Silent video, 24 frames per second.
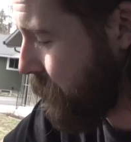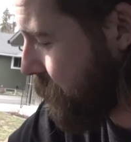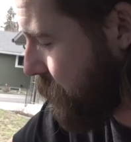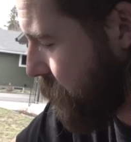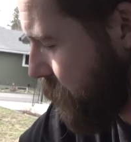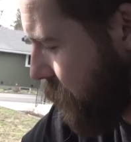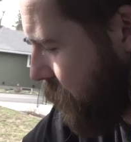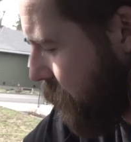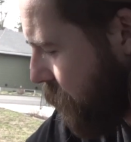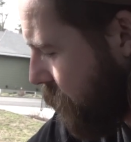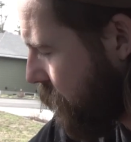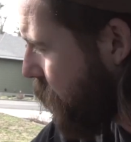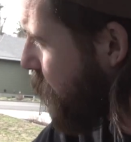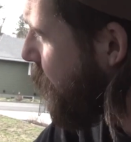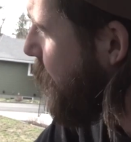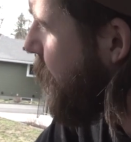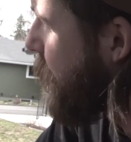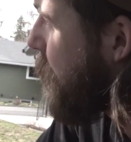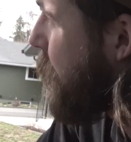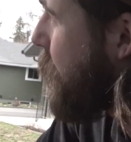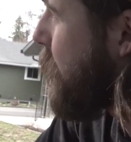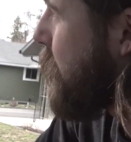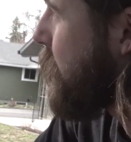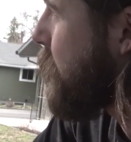So
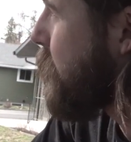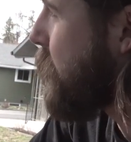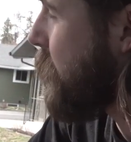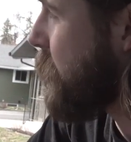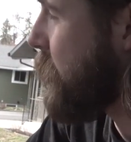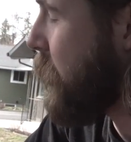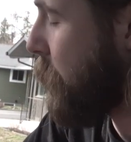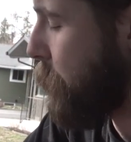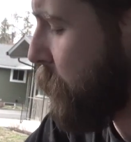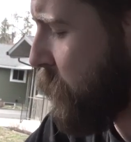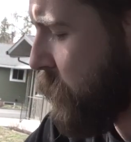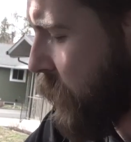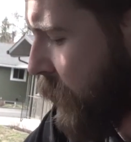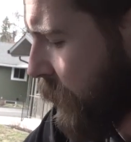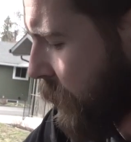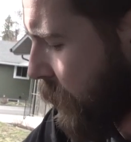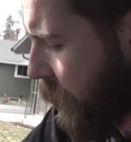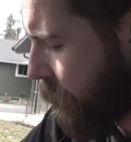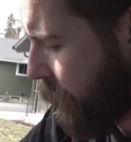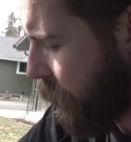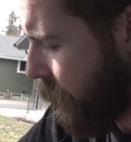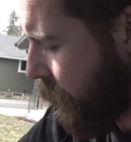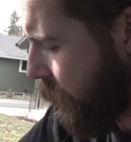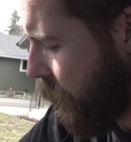just double checking
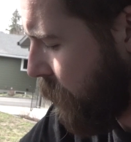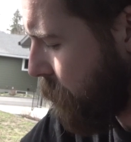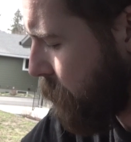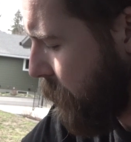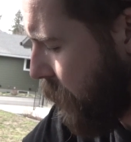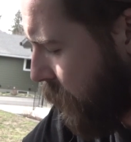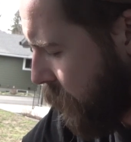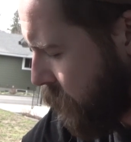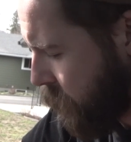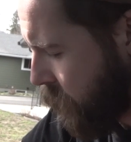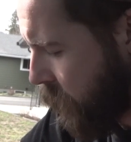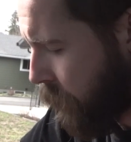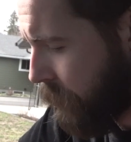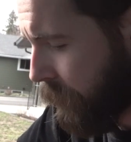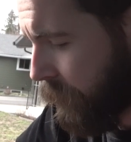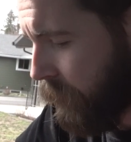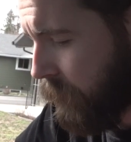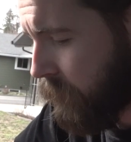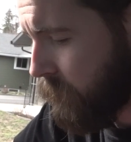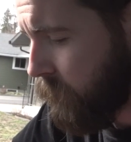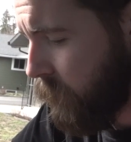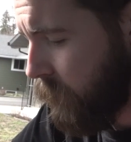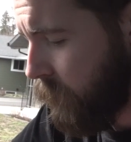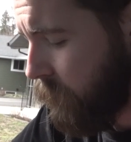everything, making sure everything
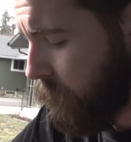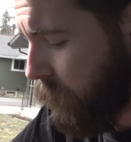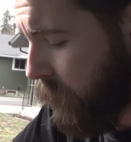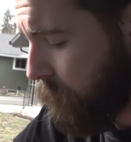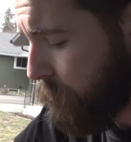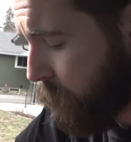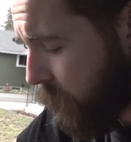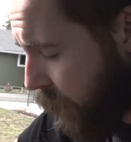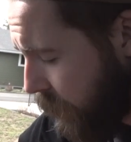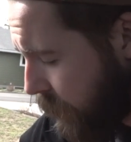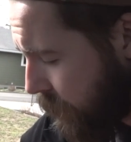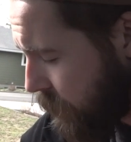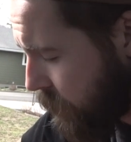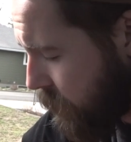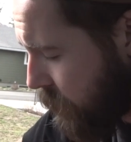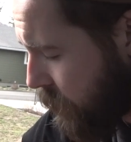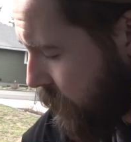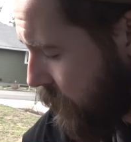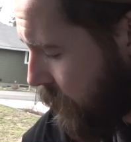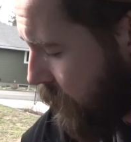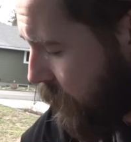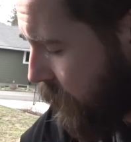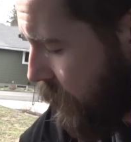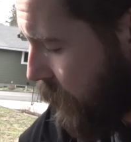is in the right place,
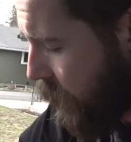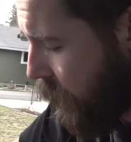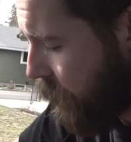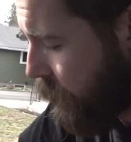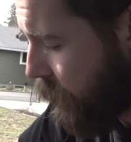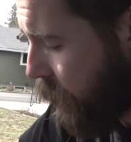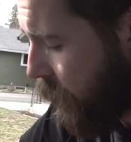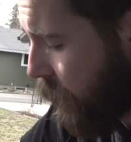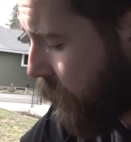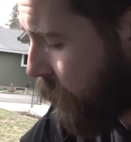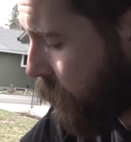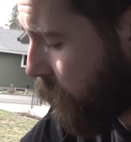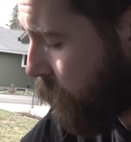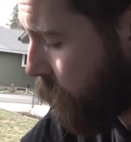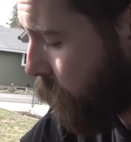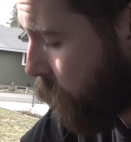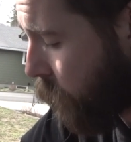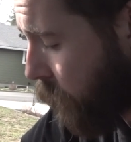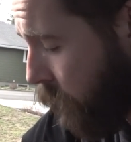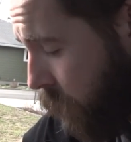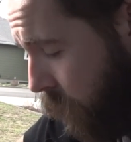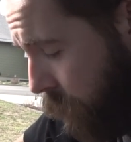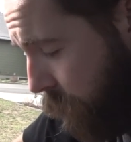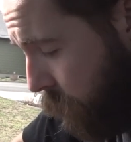and then we're
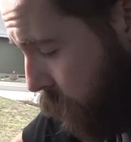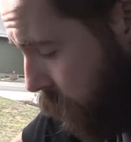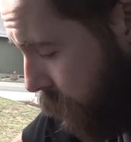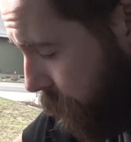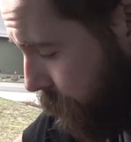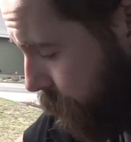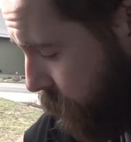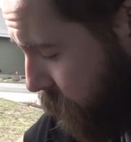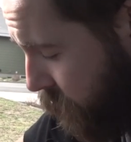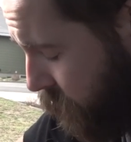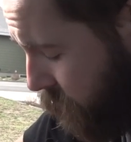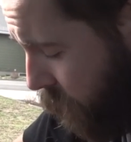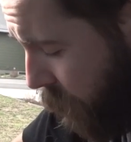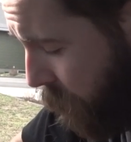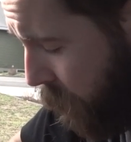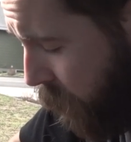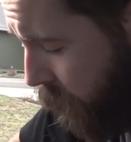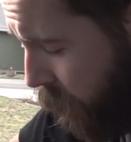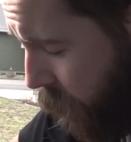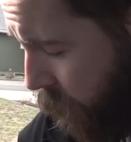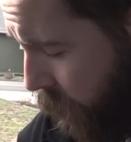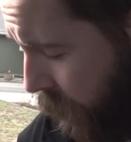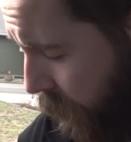gonna go for it. So what I'm gonna do